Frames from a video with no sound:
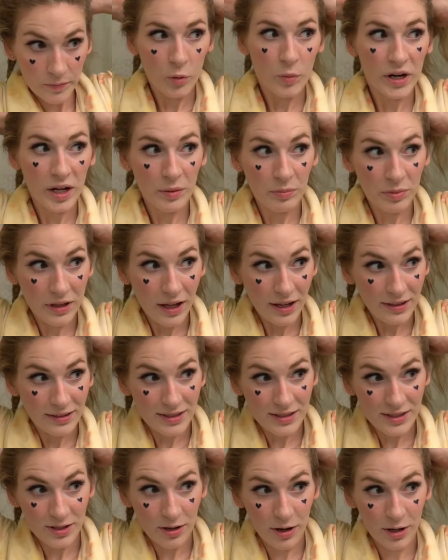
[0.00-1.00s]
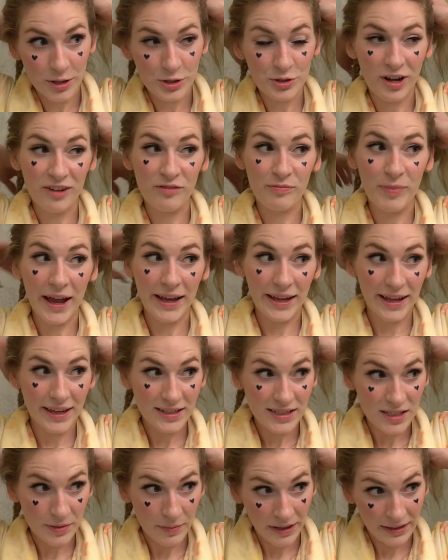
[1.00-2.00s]
But when I plugged this hard drive back
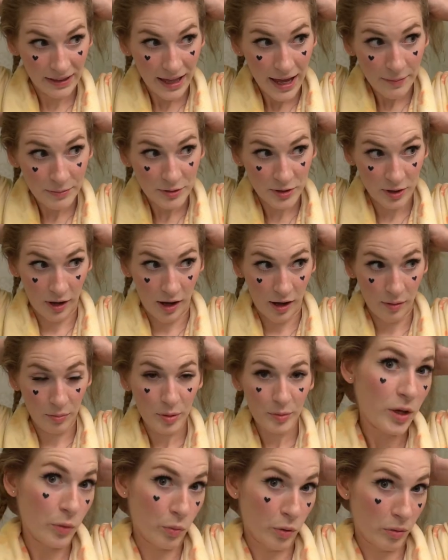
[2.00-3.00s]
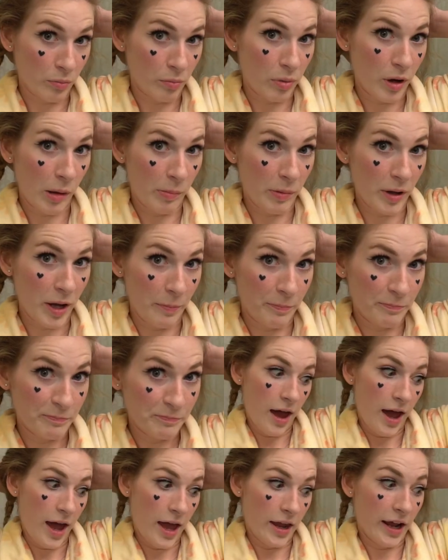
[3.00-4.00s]
into my laptop, it wouldn't pop up.
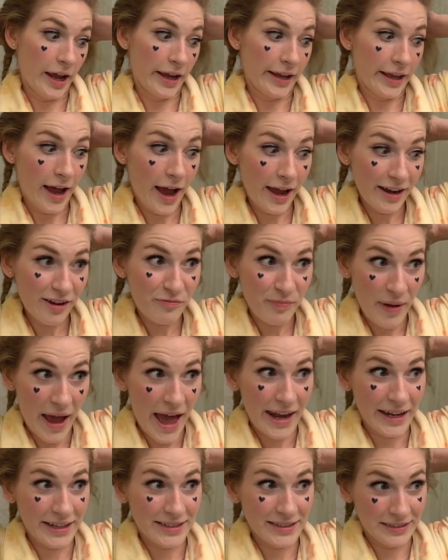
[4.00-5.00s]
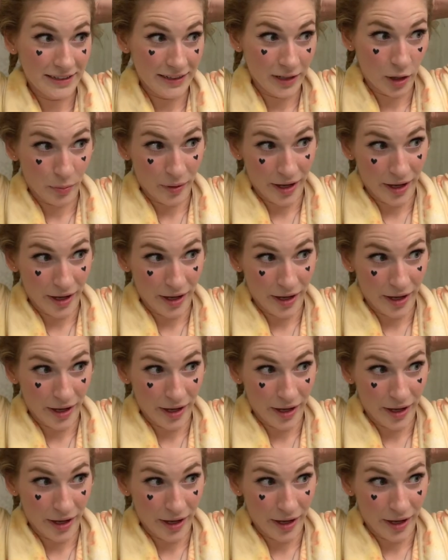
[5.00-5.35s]
And I kind of panicked a little